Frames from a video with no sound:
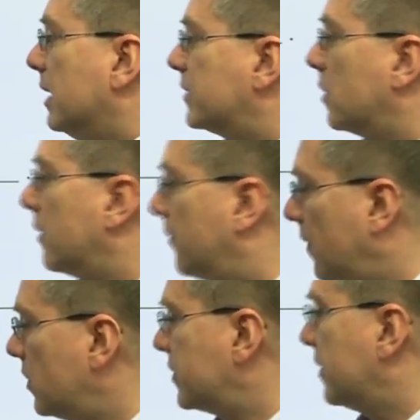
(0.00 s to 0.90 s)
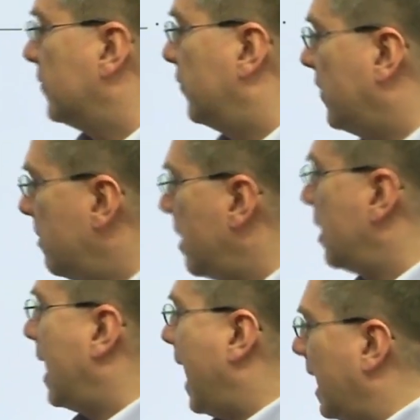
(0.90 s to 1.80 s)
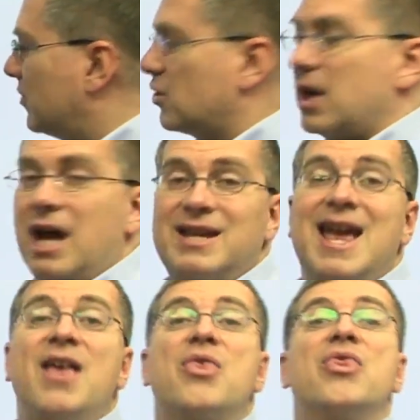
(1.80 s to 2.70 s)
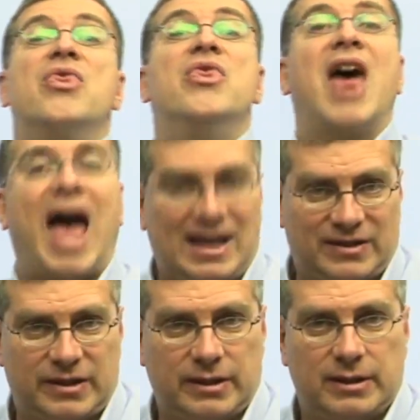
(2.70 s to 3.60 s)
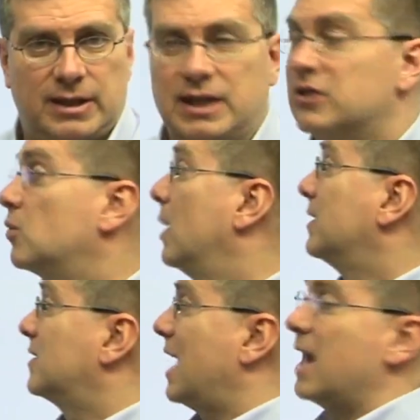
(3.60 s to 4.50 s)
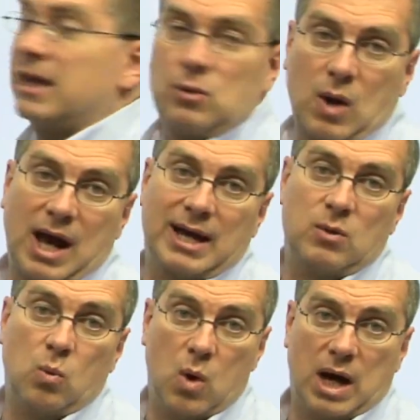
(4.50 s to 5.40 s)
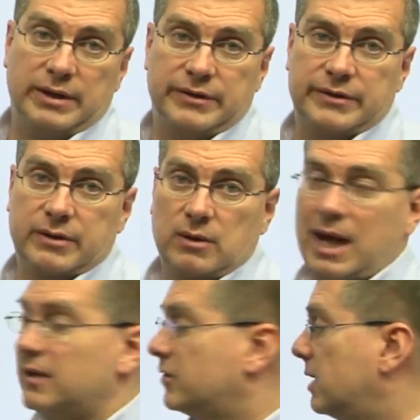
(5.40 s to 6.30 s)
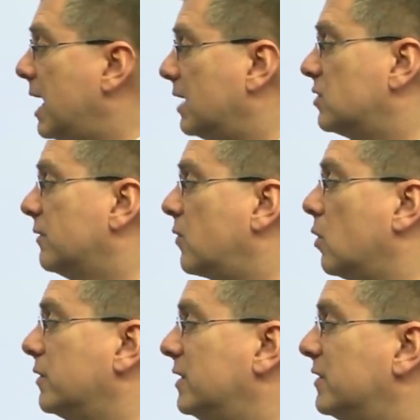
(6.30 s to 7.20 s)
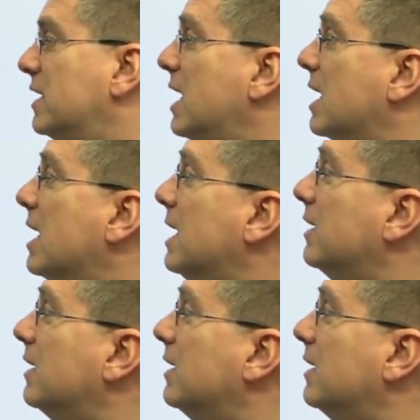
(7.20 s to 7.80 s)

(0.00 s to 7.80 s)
So the first female astronaut, that is what Sally Ride was. Okay, so the answer, of course, is D.